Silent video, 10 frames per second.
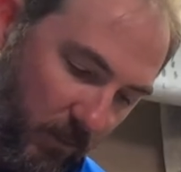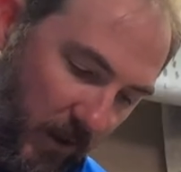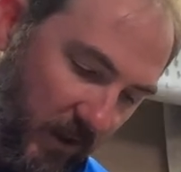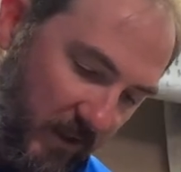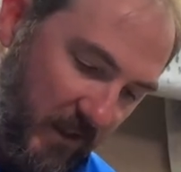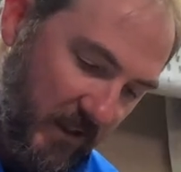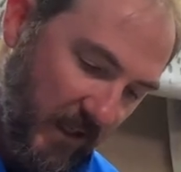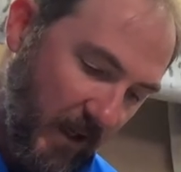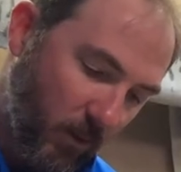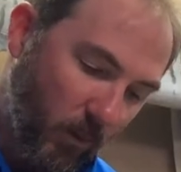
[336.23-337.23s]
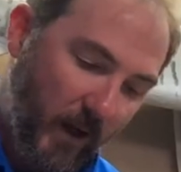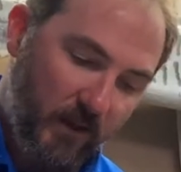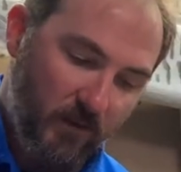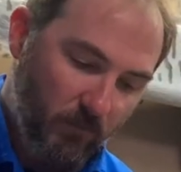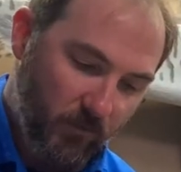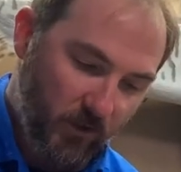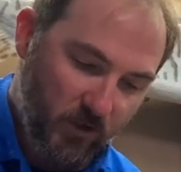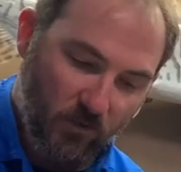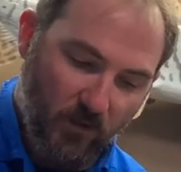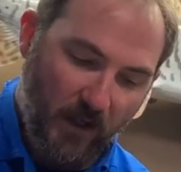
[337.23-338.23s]
But you can see scale-wise for a
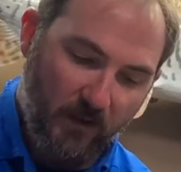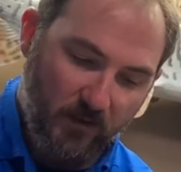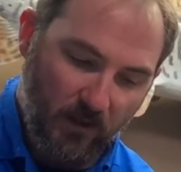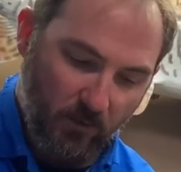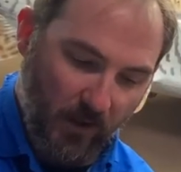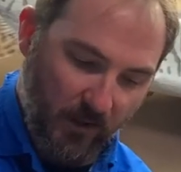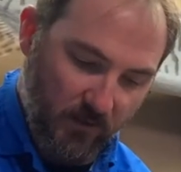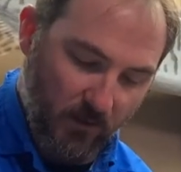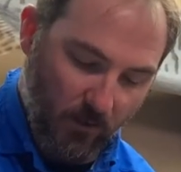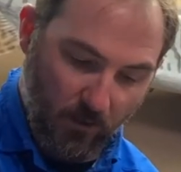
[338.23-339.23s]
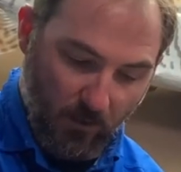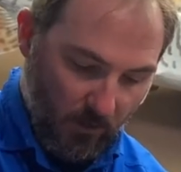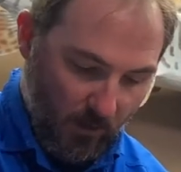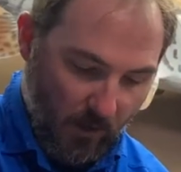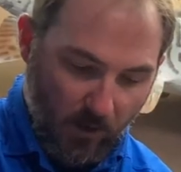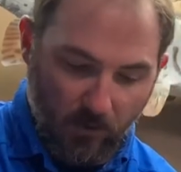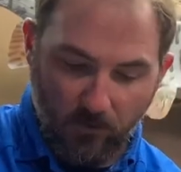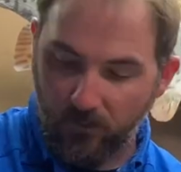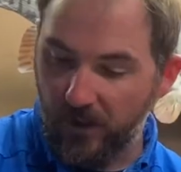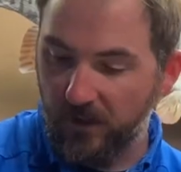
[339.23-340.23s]
juvenile T-Rex
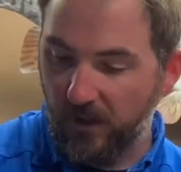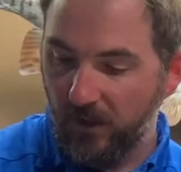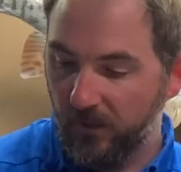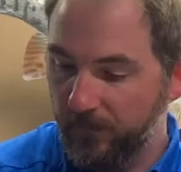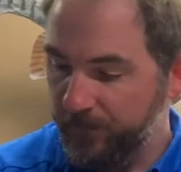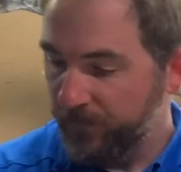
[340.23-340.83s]
right there.